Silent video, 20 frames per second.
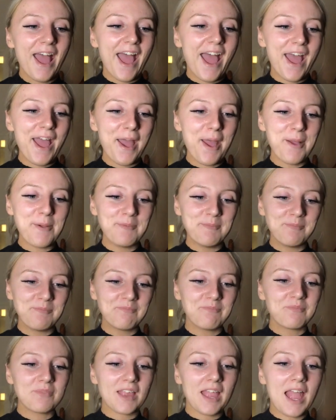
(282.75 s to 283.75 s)
And
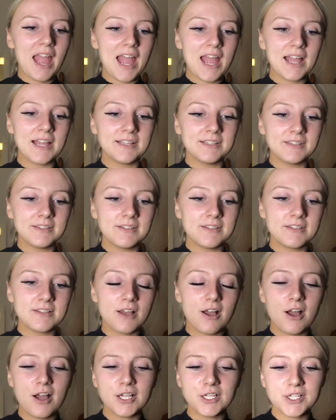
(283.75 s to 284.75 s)

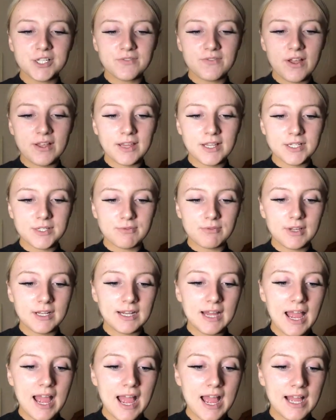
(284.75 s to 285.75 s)
I just find that's really
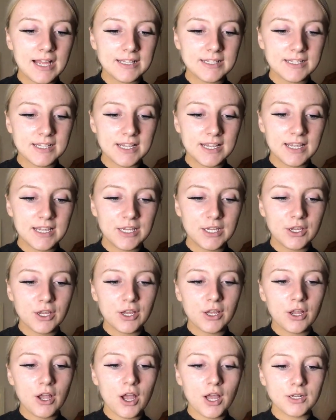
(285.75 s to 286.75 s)
handy. You
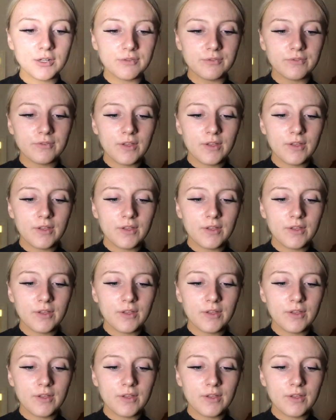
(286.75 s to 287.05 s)
can kind of